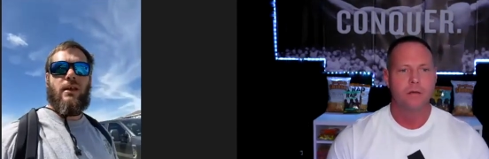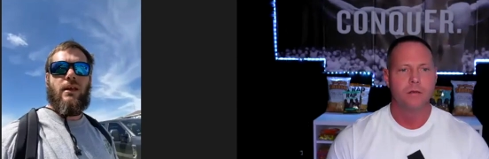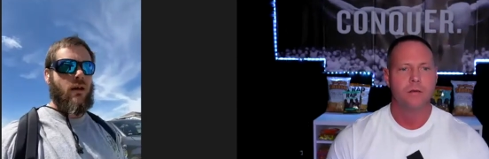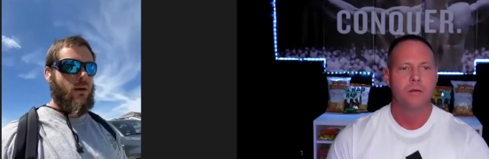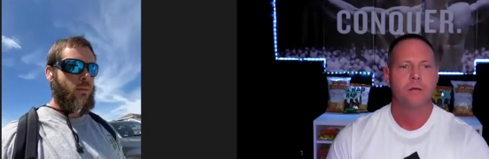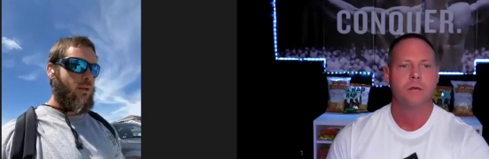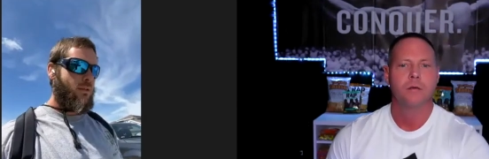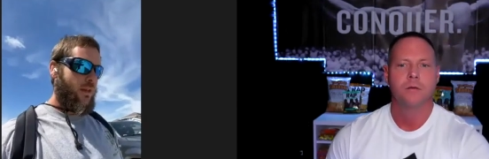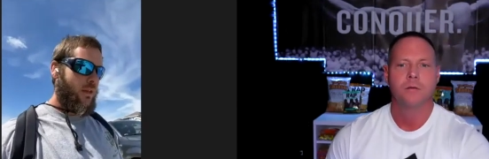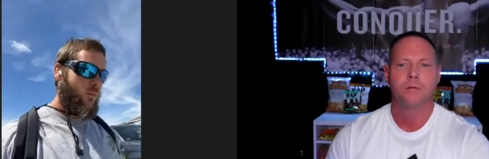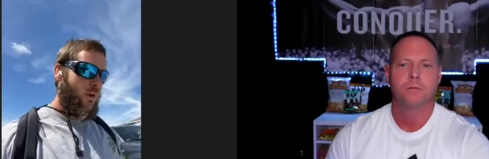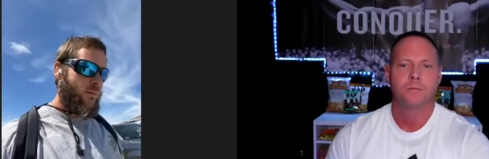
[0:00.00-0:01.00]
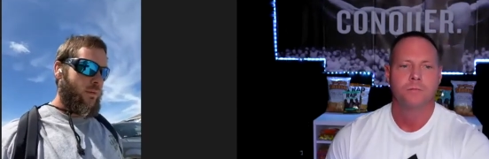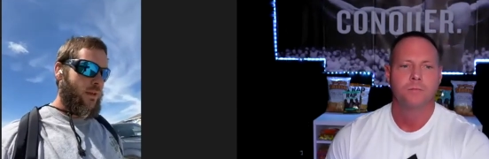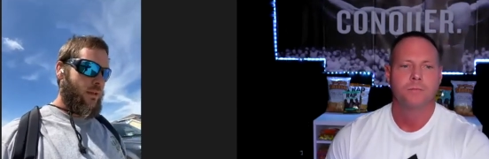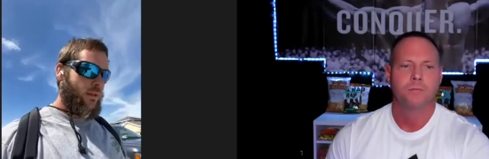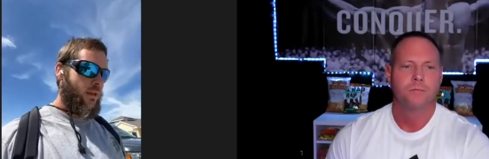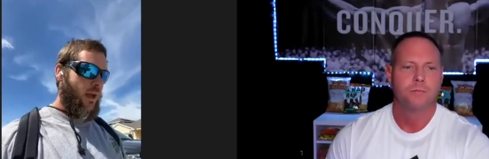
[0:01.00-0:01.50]
Speaker 1: Um, I'll tell you what,
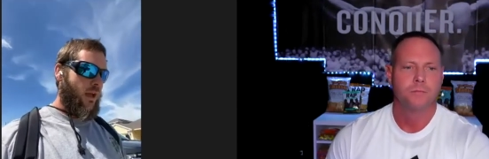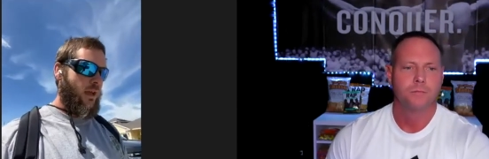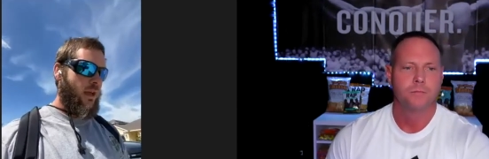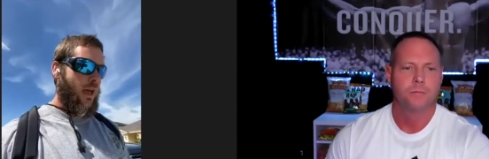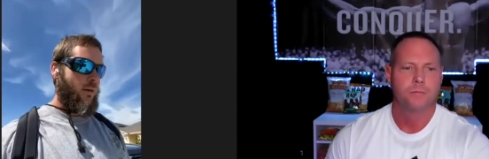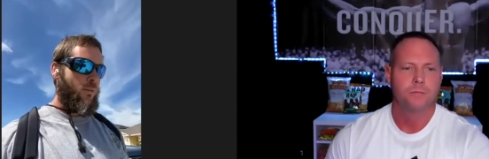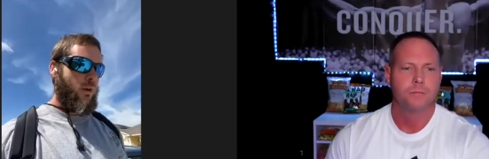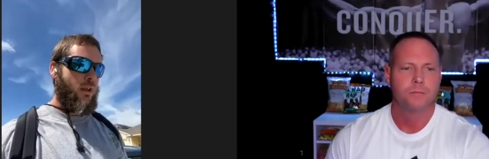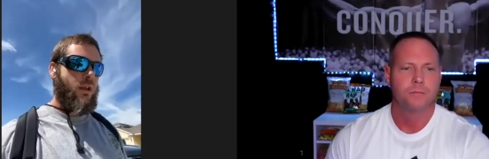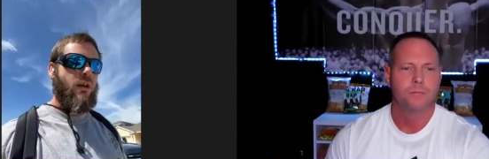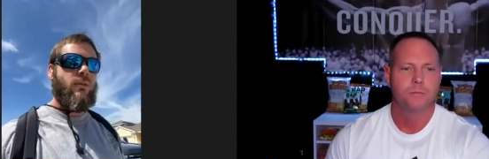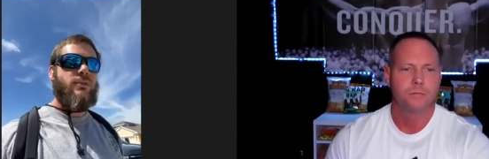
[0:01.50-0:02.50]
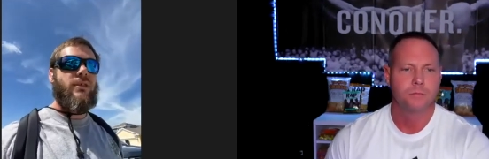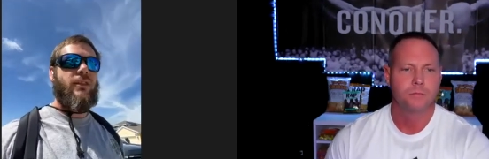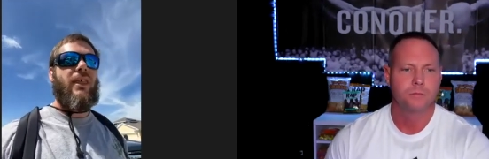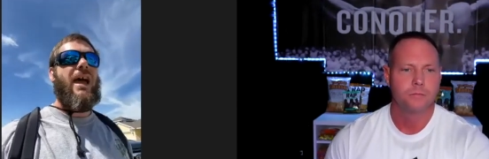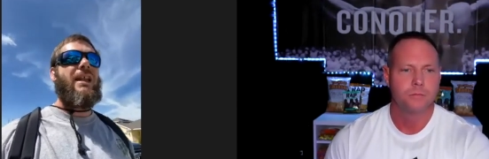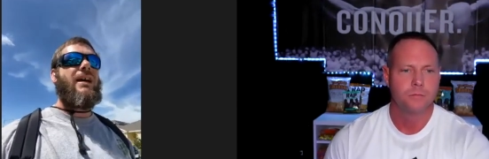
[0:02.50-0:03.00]
man. I, when it comes to
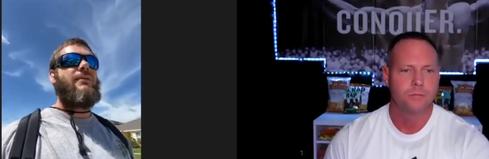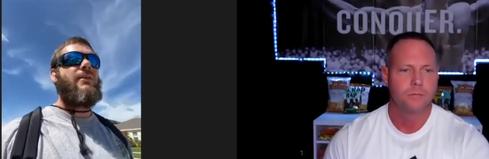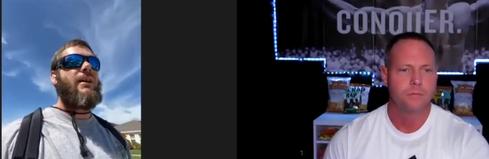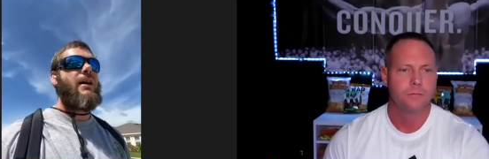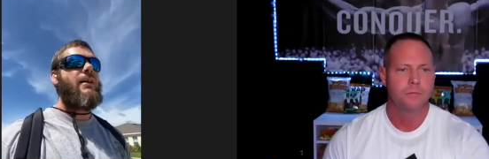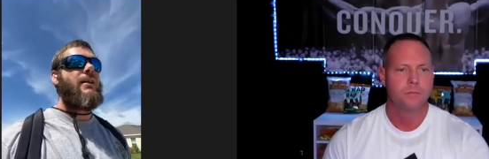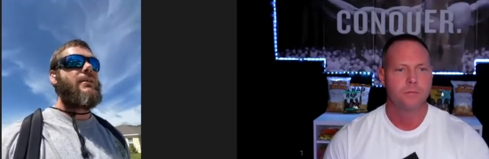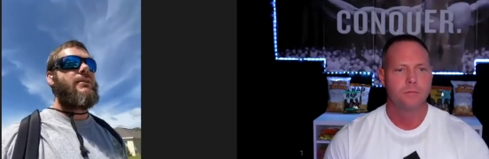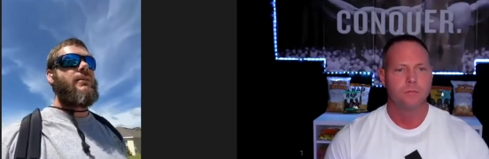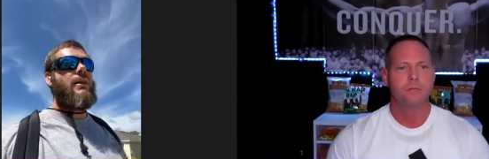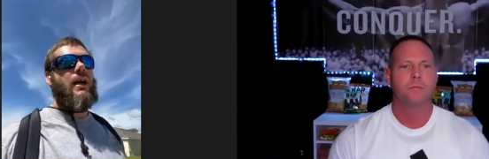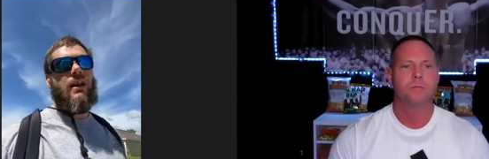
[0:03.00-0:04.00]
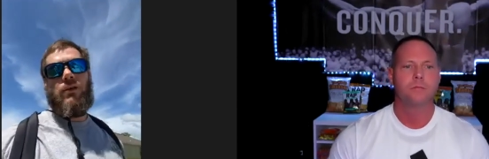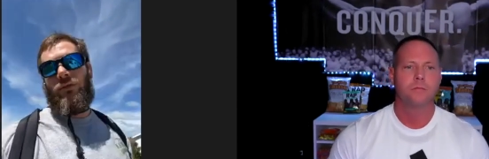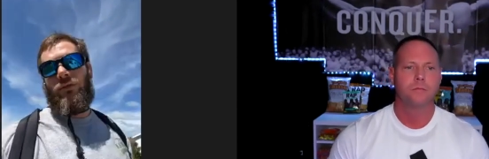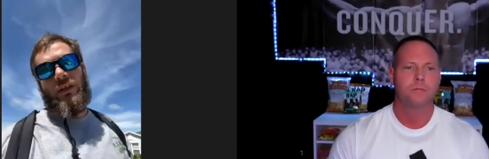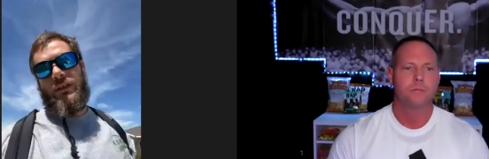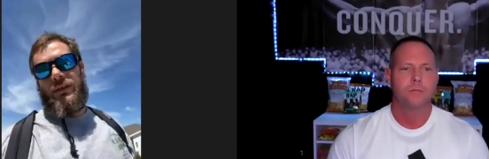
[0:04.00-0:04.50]
that, I've, I I
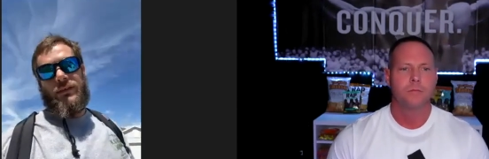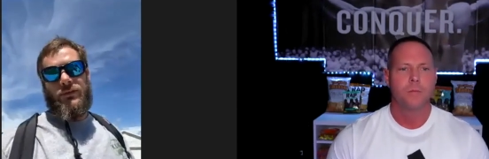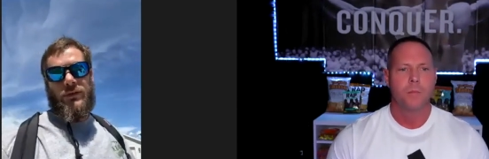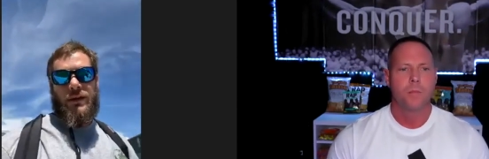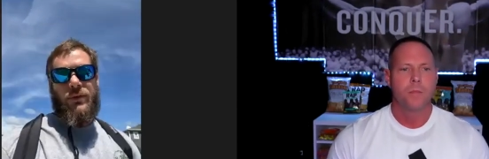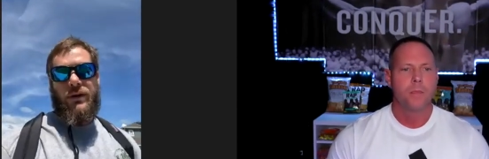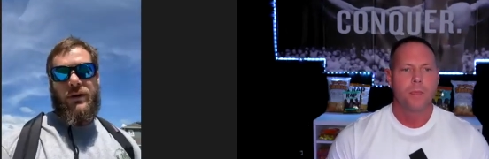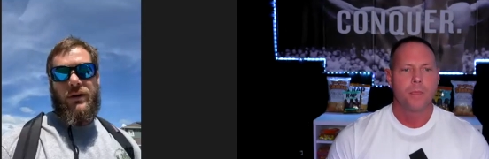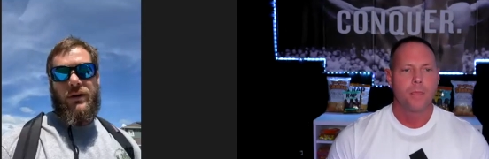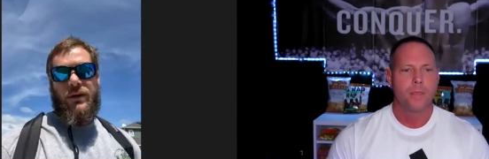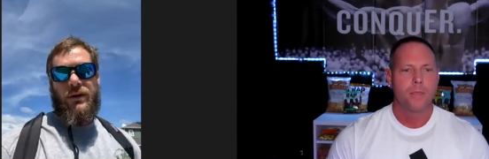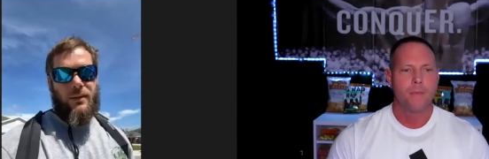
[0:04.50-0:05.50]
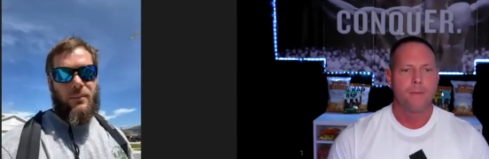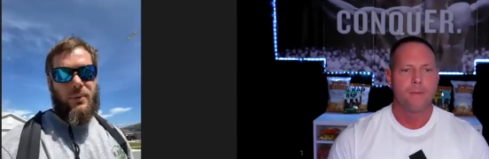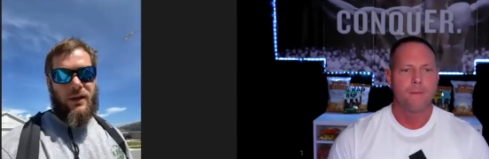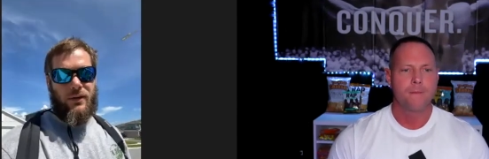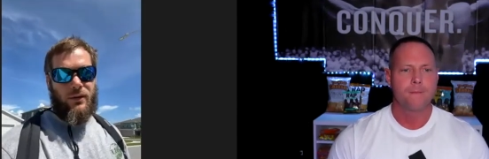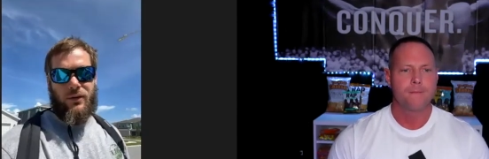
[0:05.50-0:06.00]
don't think that there's anybody who's had a
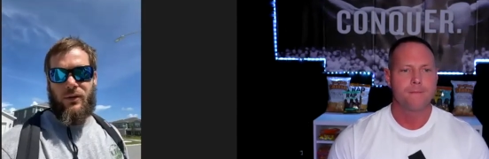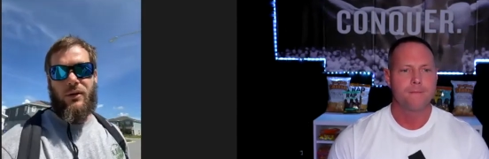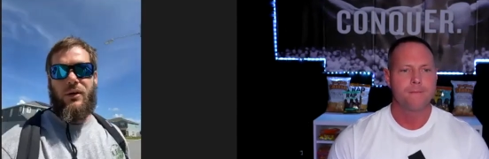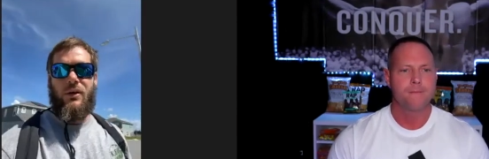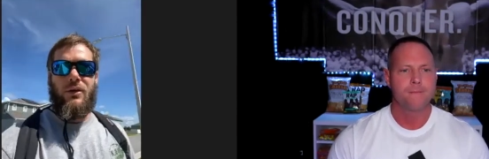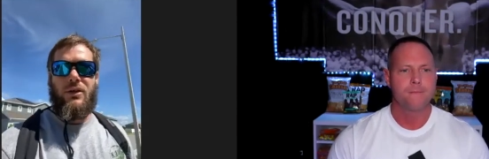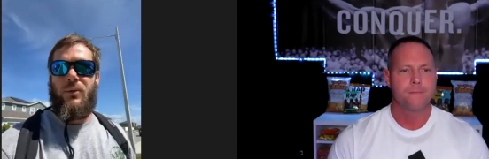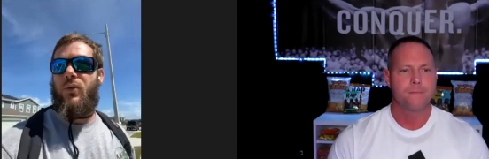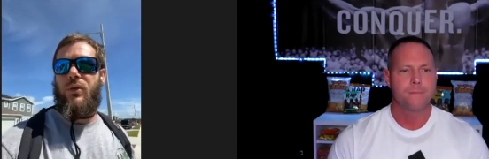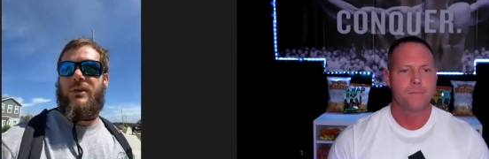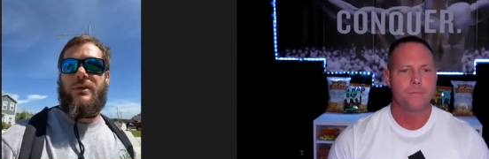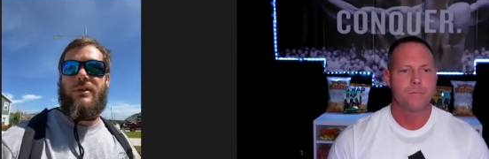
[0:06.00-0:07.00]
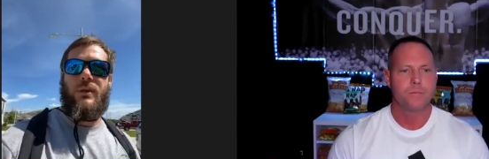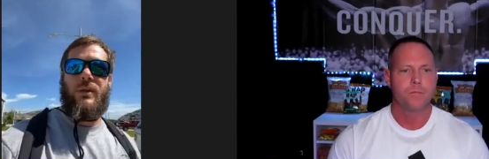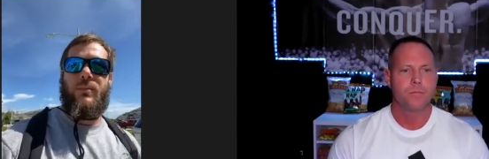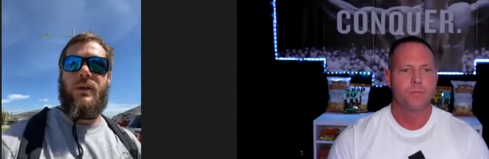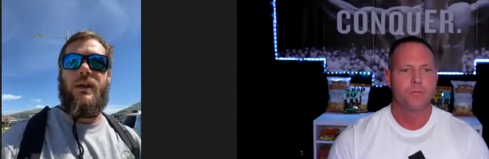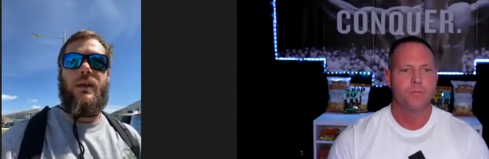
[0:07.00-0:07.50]
better support system than
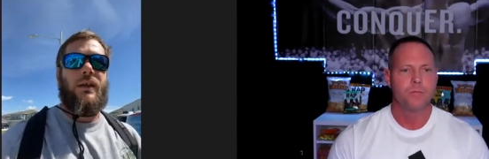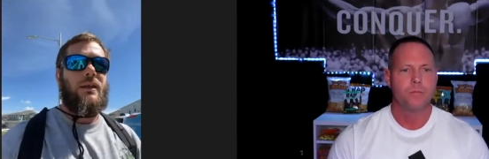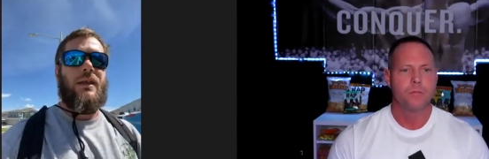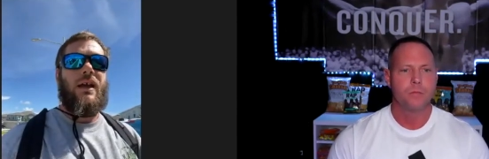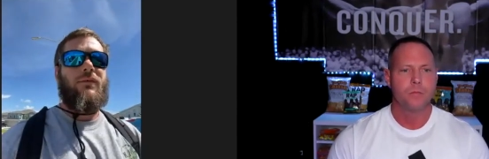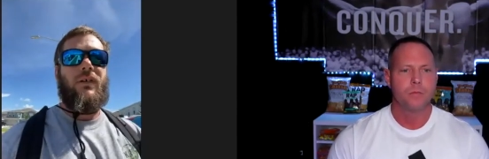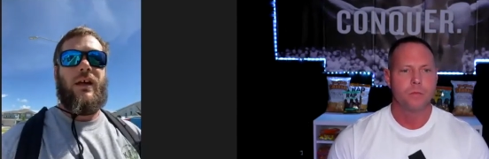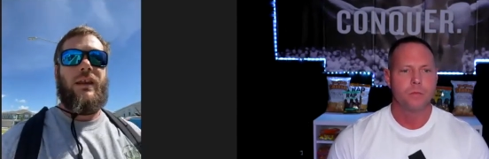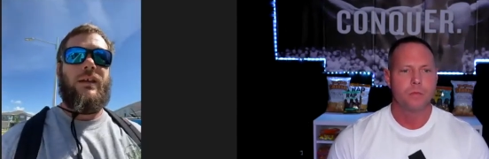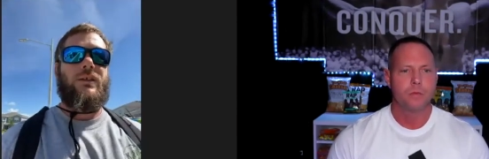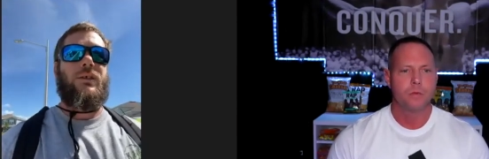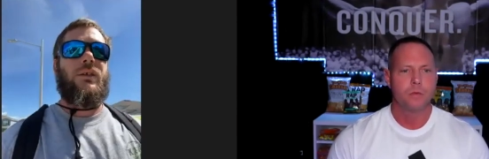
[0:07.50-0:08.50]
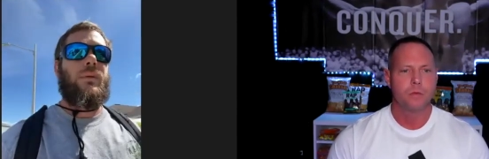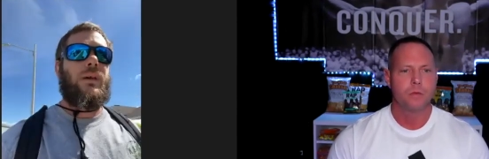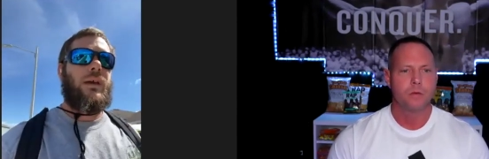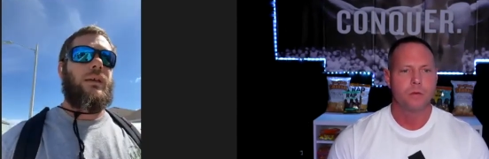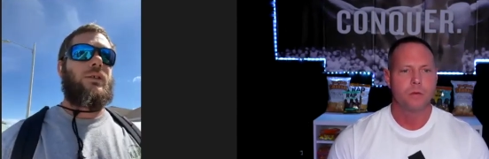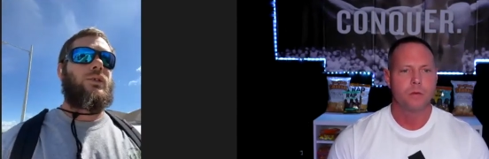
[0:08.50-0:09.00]
me. And it's not financially,
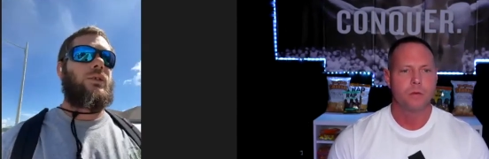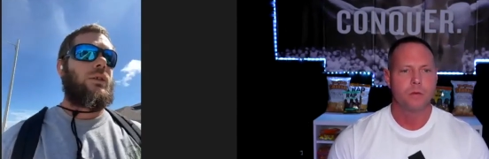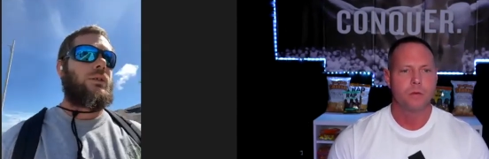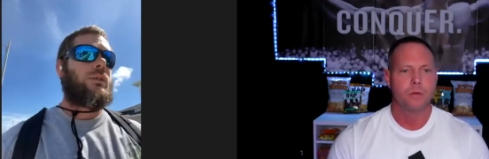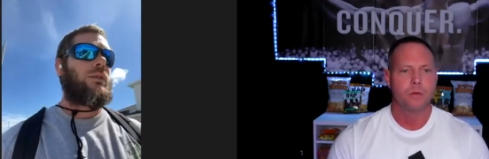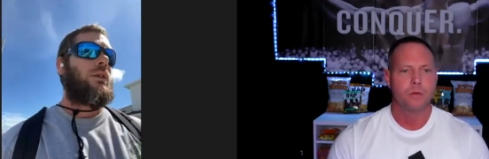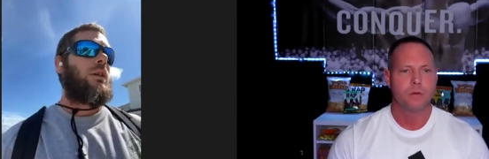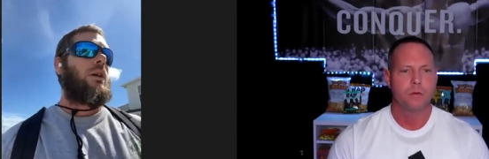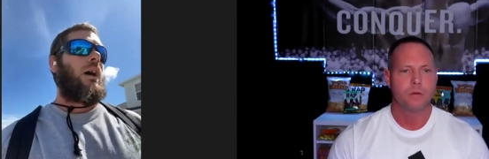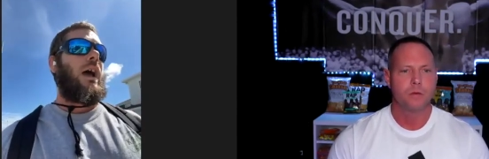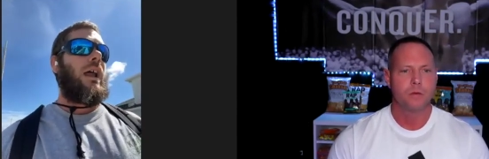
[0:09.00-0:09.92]
man. It's just I